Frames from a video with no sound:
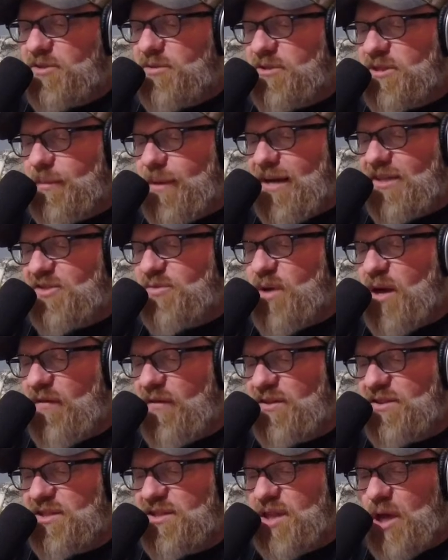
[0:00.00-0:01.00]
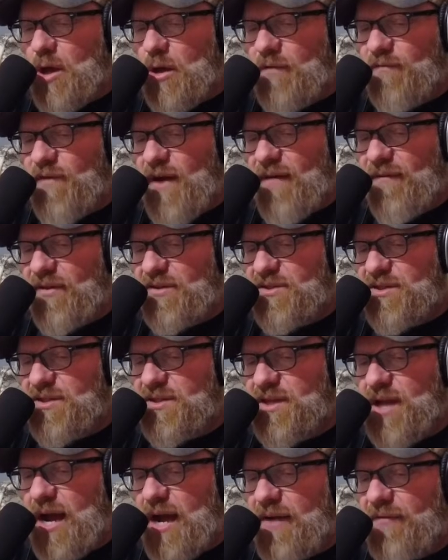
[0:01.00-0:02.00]
was about 12 inches long, 5 inches
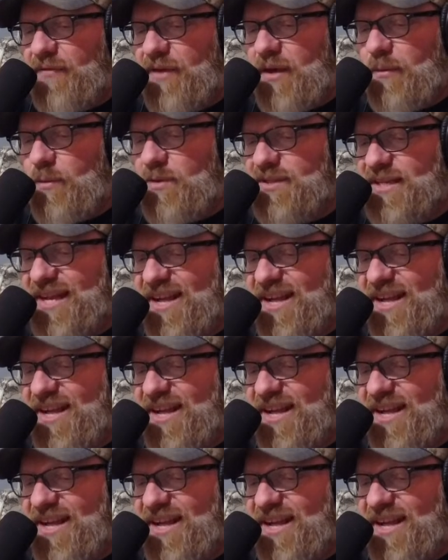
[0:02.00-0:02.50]
in height, and was a